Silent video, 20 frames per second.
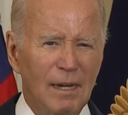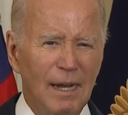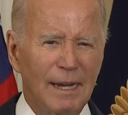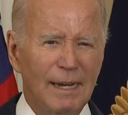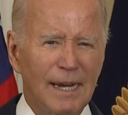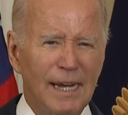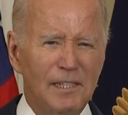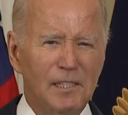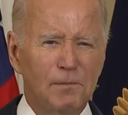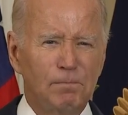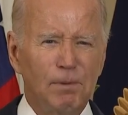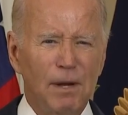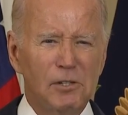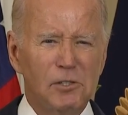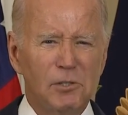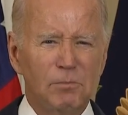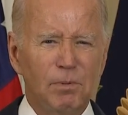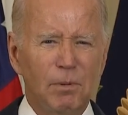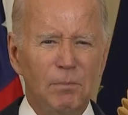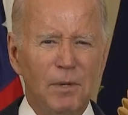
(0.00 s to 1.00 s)
and gets
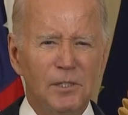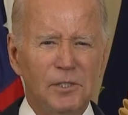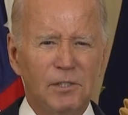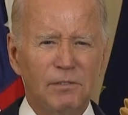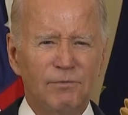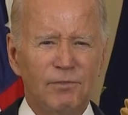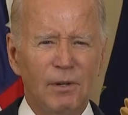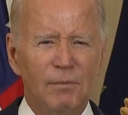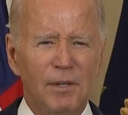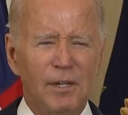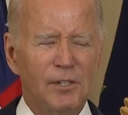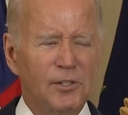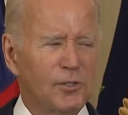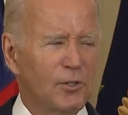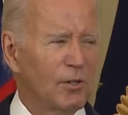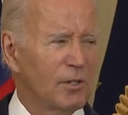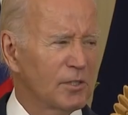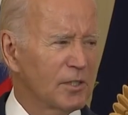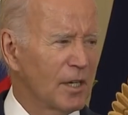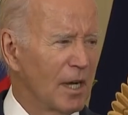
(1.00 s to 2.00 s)
special permission from the
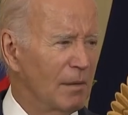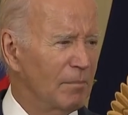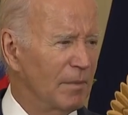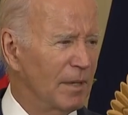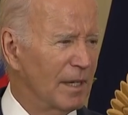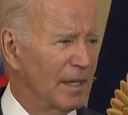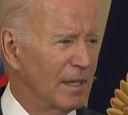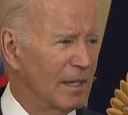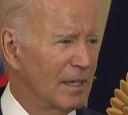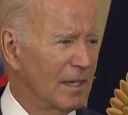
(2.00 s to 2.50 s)
insurance company.